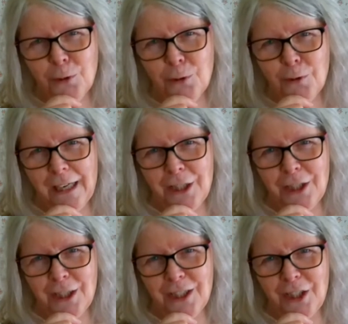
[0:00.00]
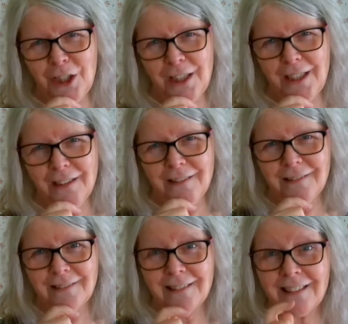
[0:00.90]
scratched his chin,
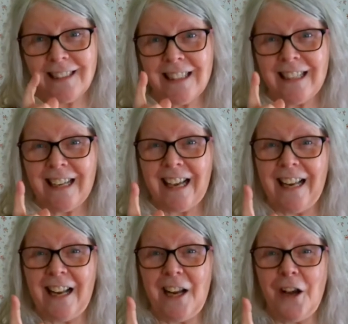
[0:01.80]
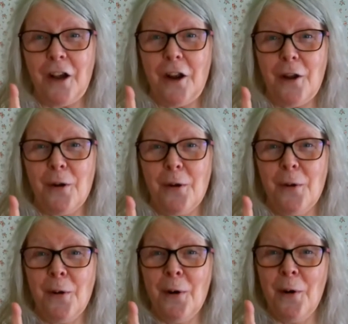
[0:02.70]
and he knew
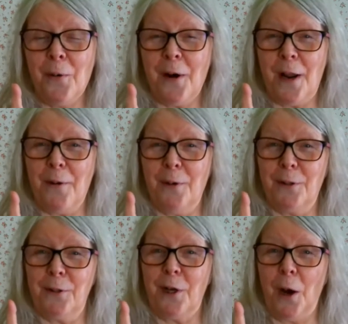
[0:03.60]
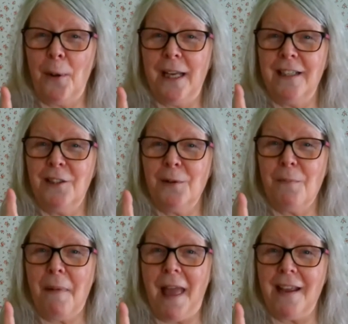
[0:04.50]
what he was going to
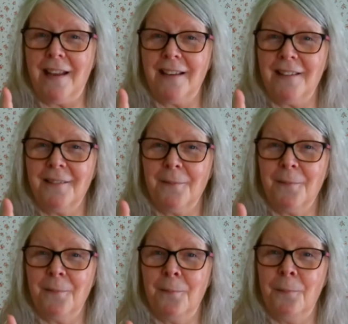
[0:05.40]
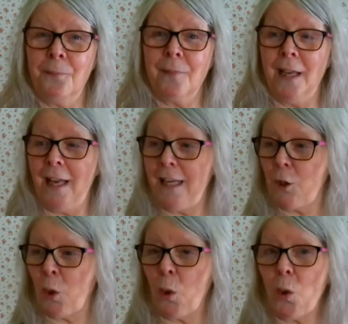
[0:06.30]
make. He
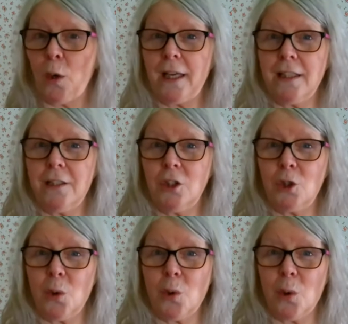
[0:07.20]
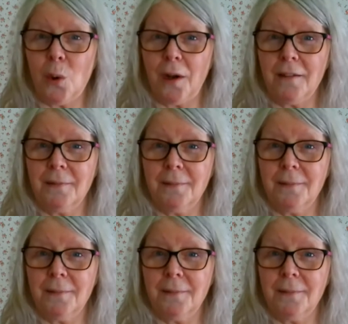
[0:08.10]
took his chalk,